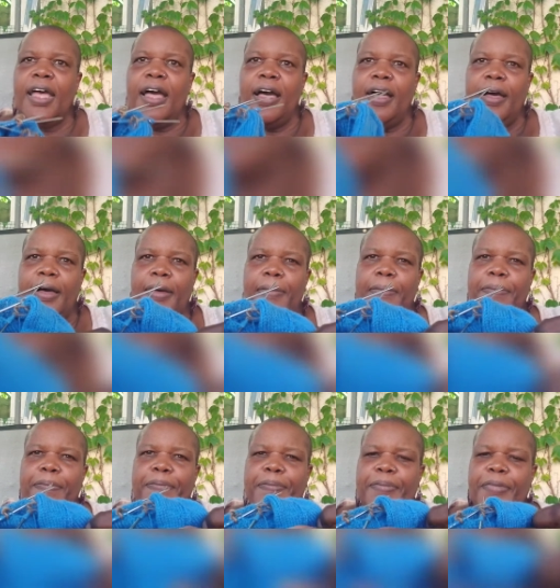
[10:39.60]

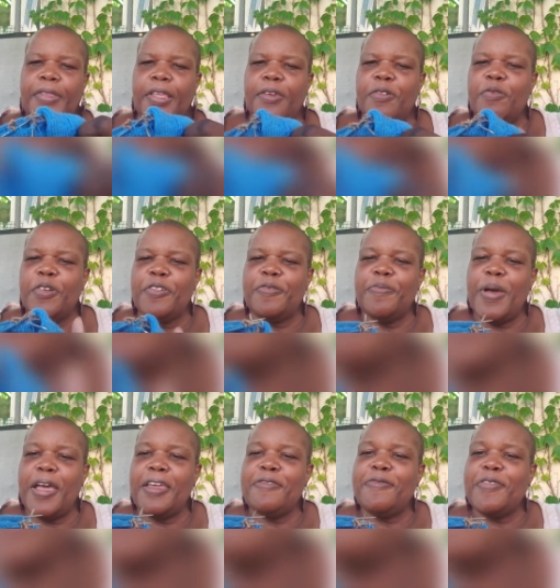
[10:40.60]
um, with
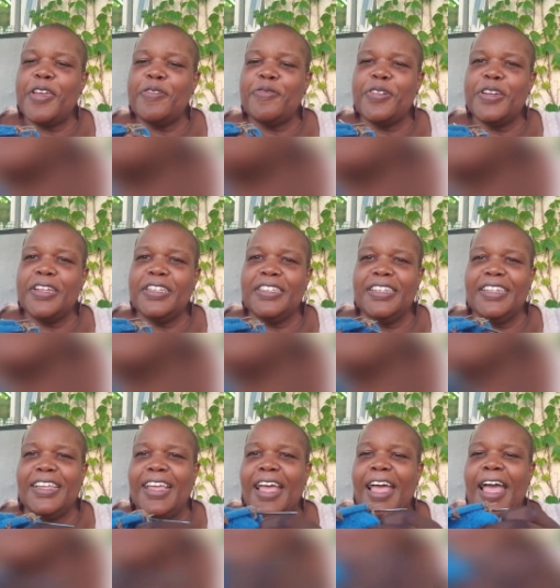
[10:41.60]
my favorite,
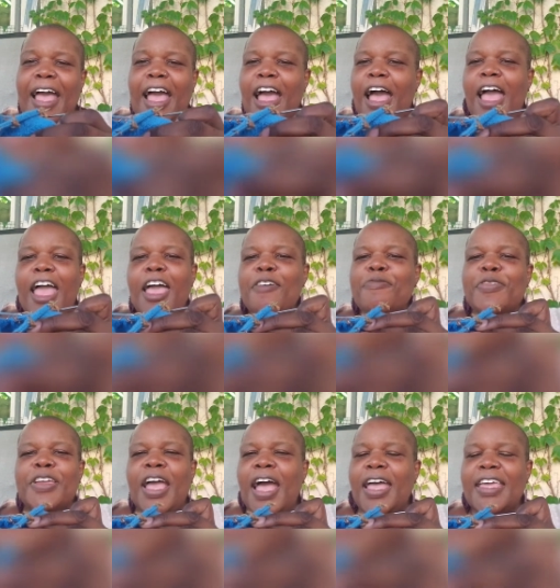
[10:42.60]

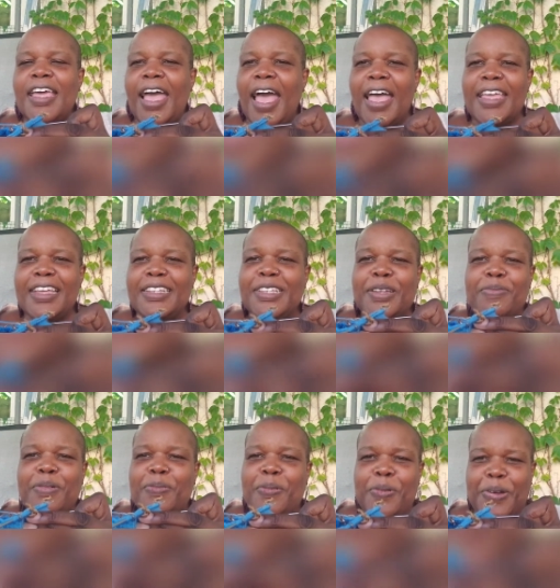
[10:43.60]
every HiyaHiya
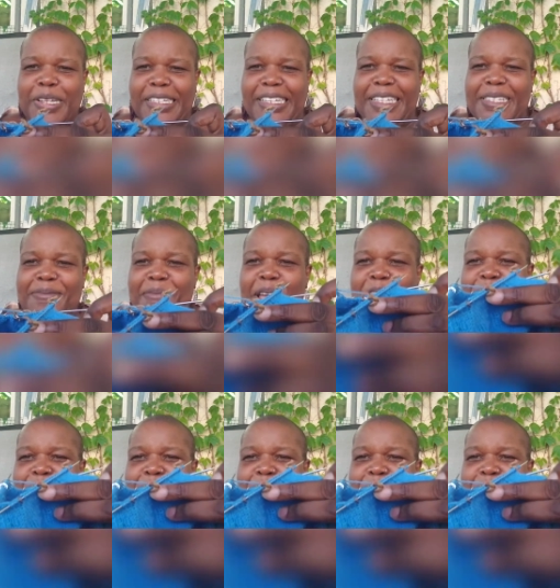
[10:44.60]
double point is my